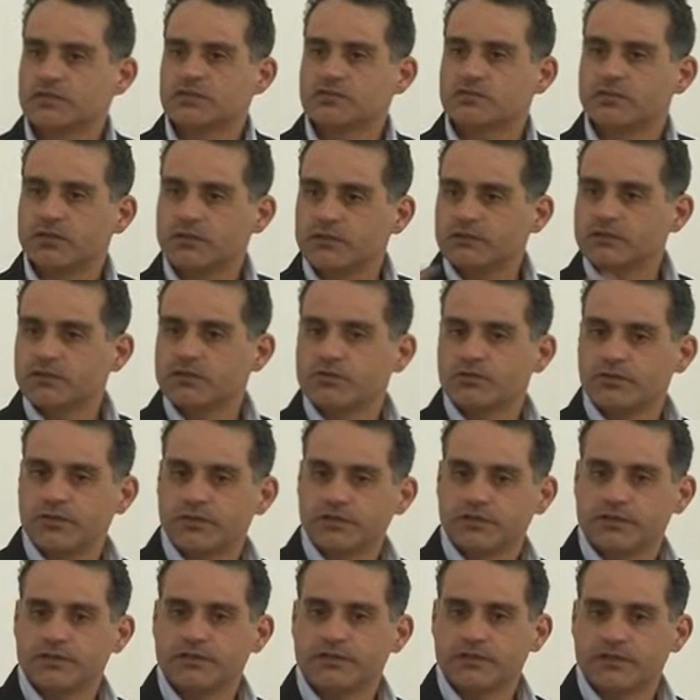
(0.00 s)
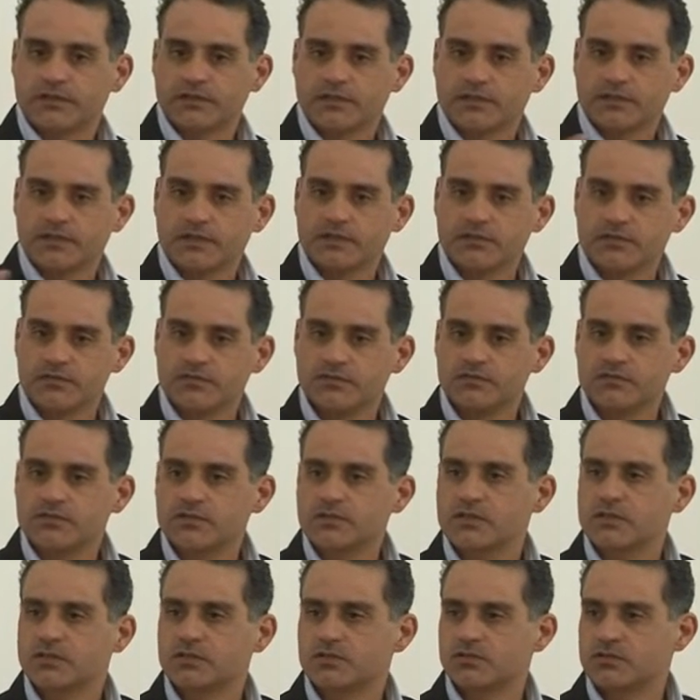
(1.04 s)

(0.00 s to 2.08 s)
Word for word: it's one of the criteria they use